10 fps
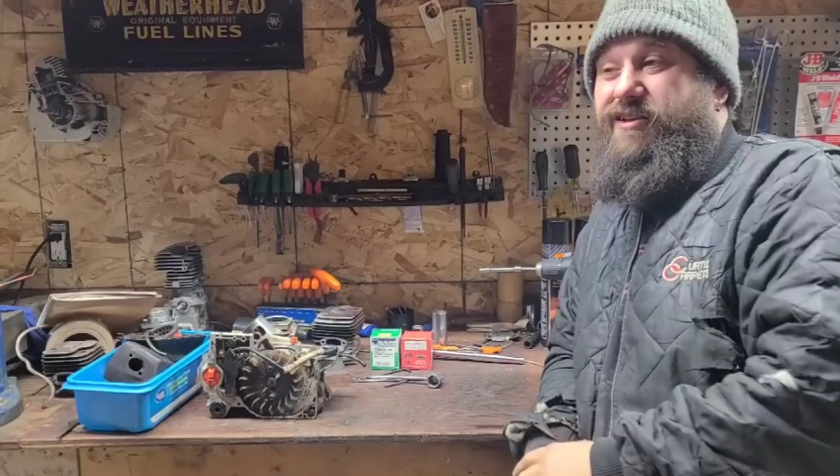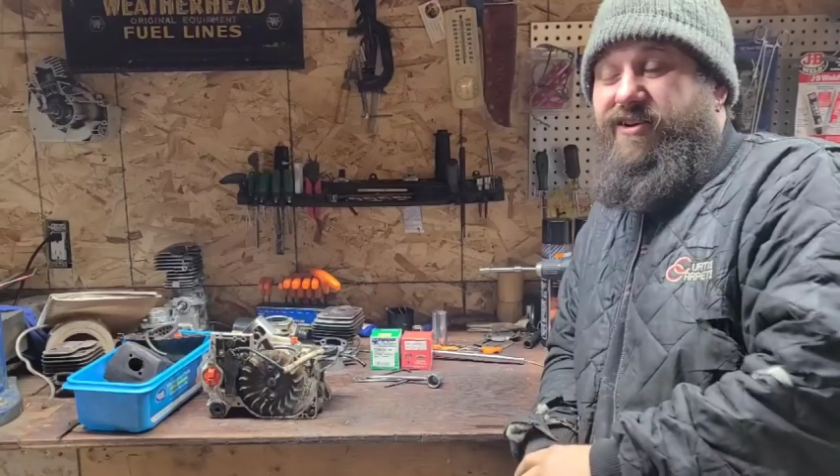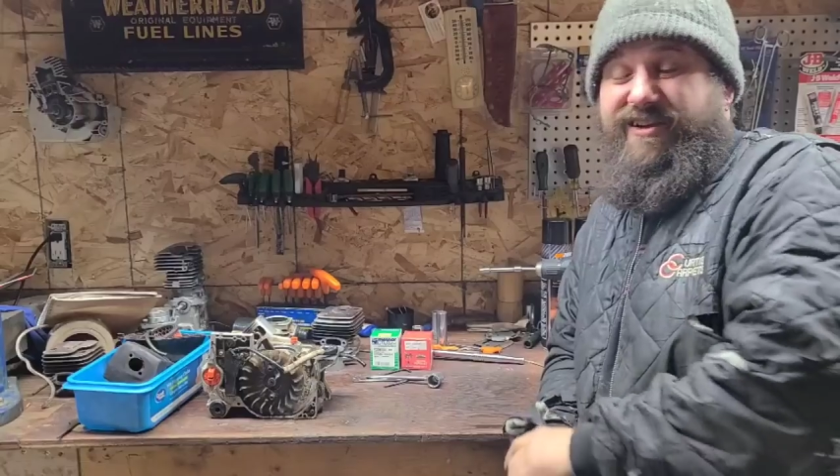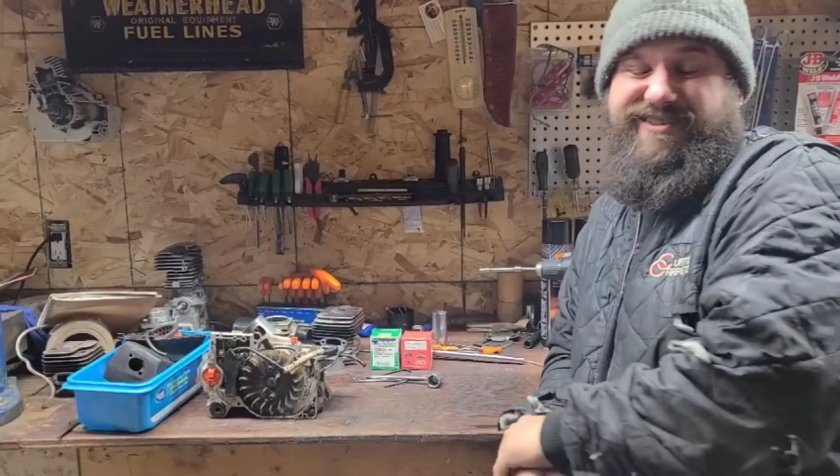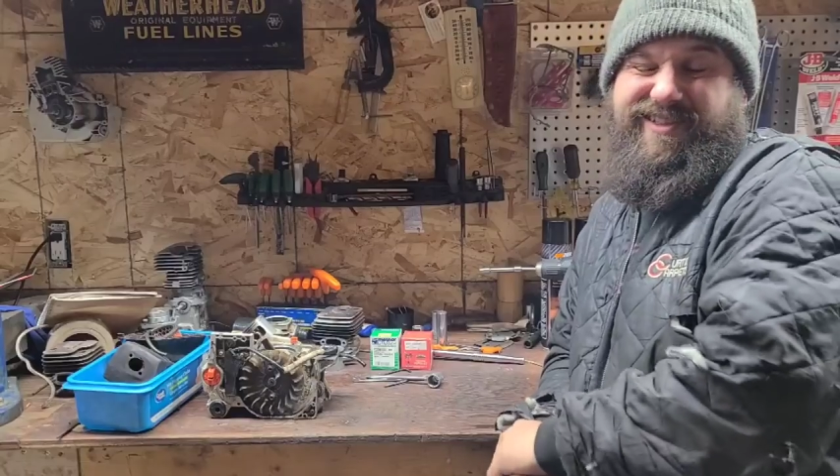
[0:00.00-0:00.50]
other
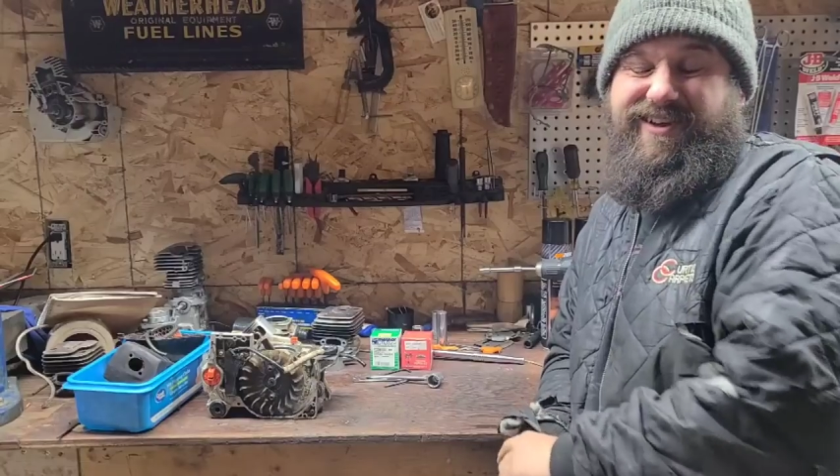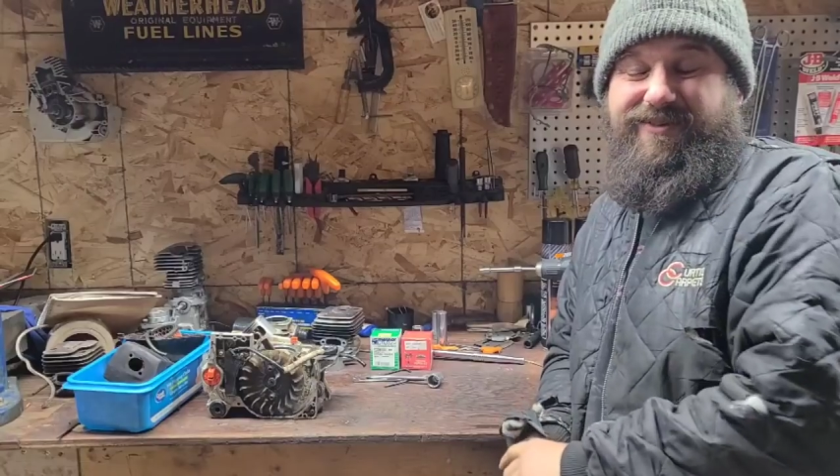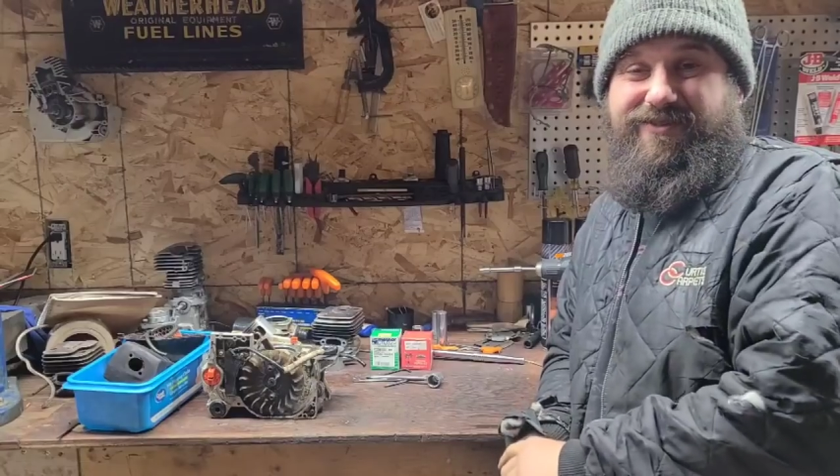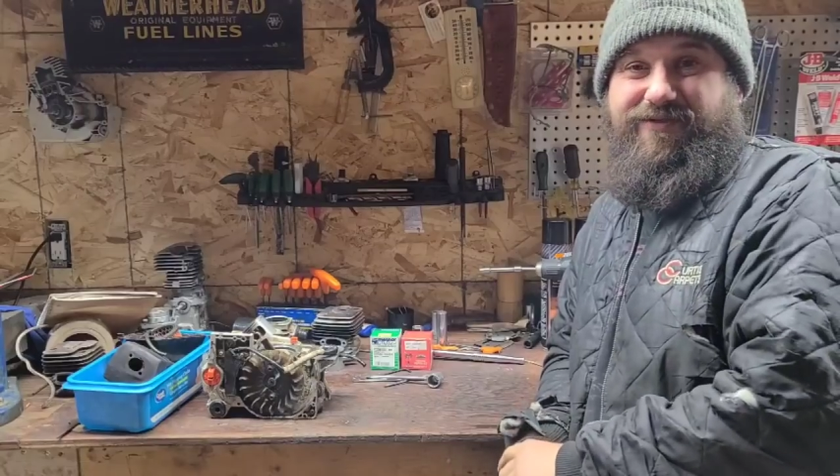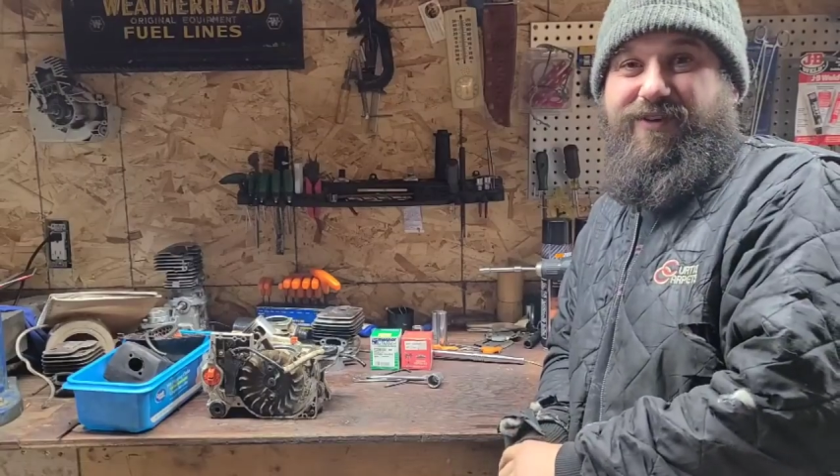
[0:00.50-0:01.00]
day because I thought it
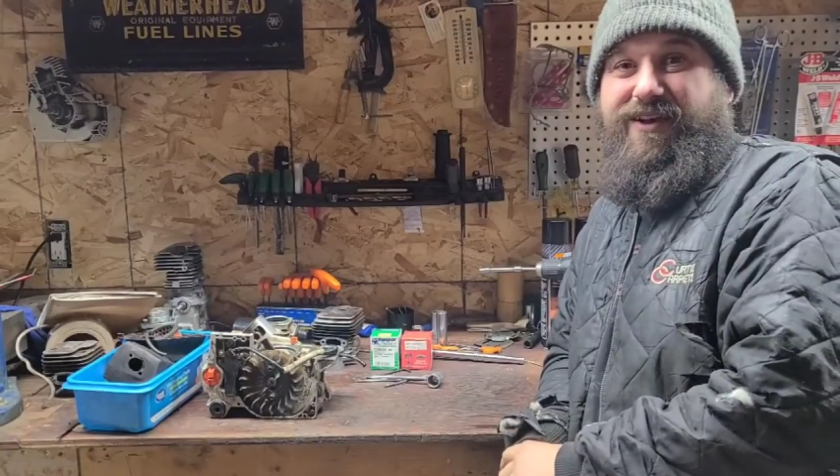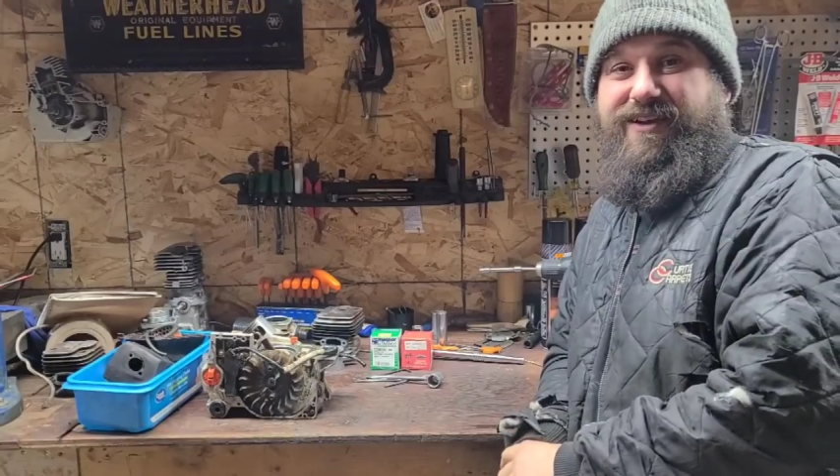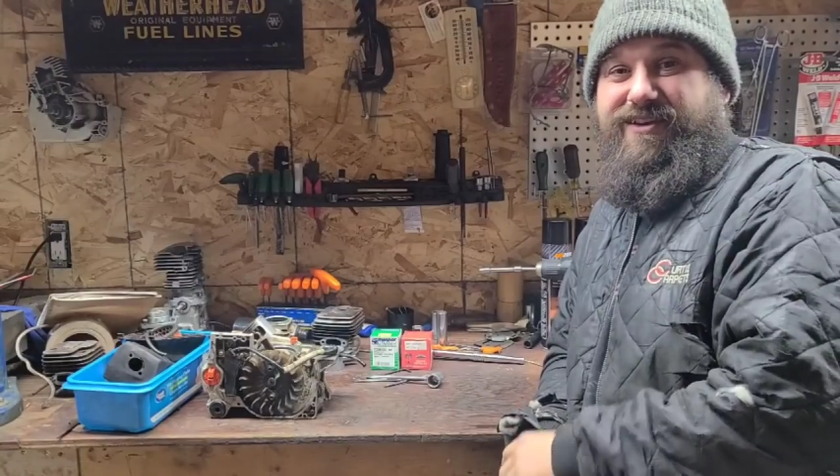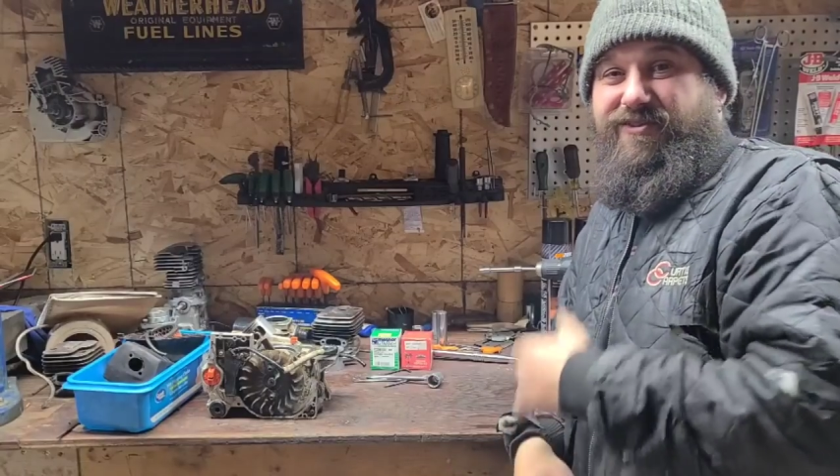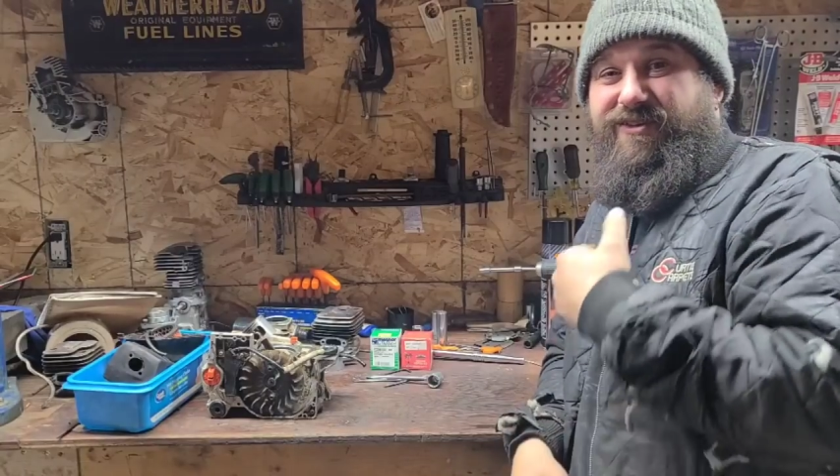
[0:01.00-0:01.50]
was
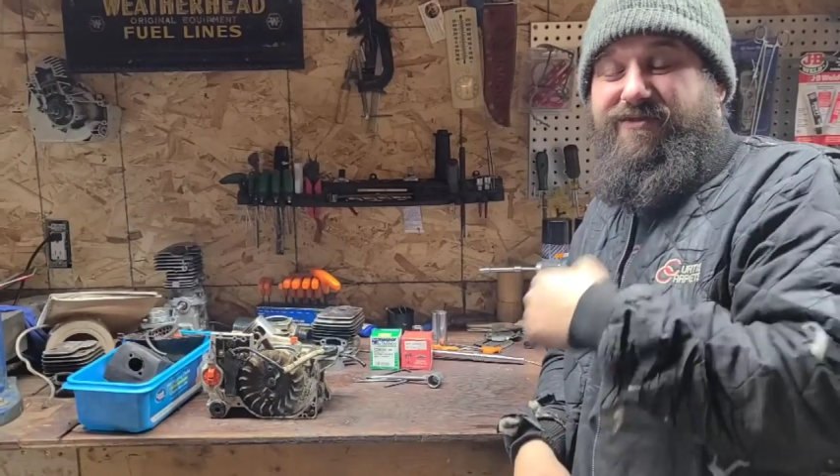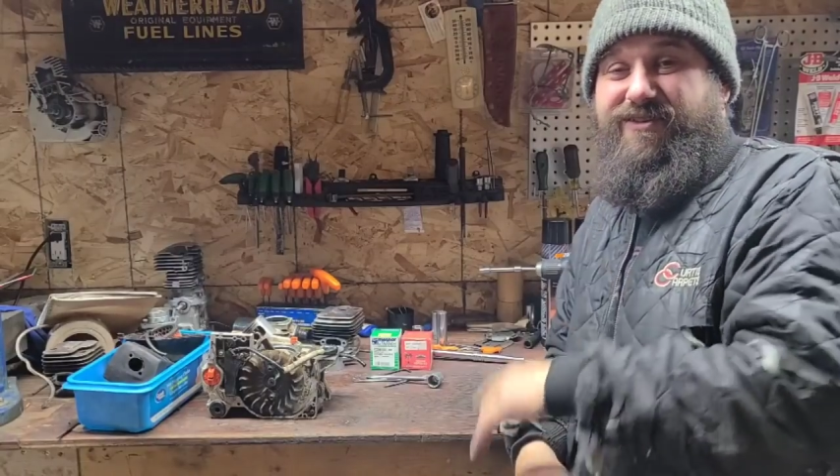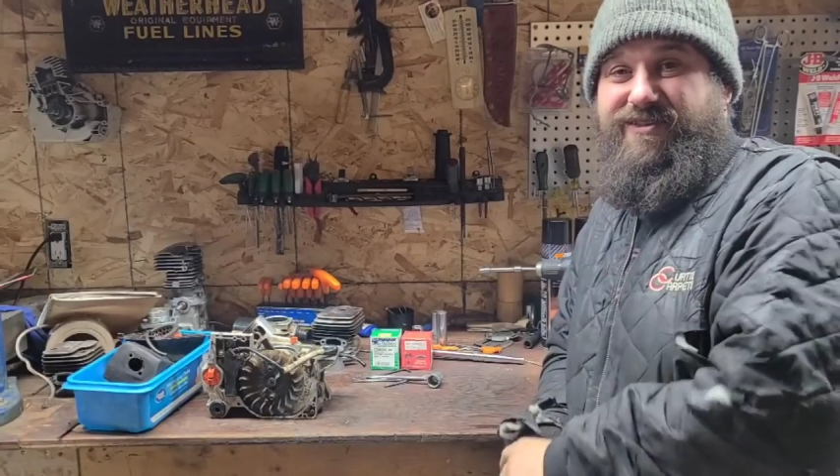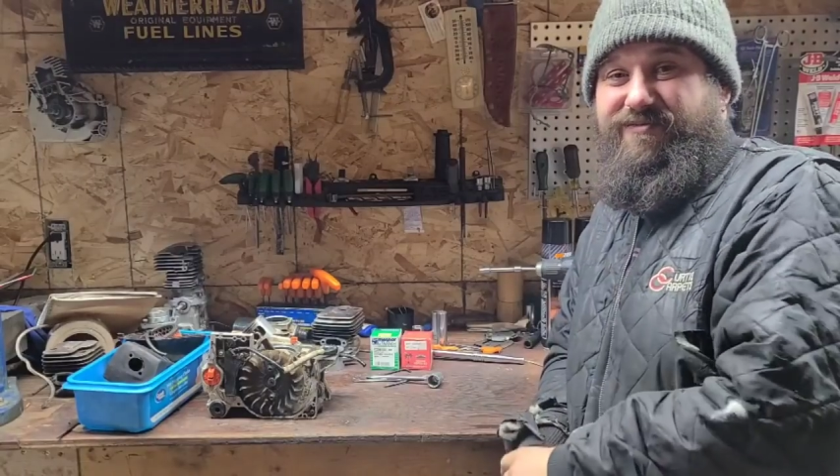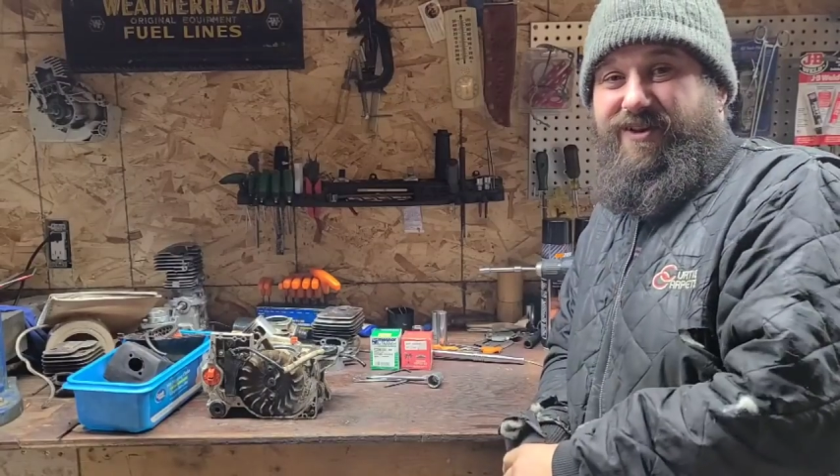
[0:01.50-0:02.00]
fun to revisit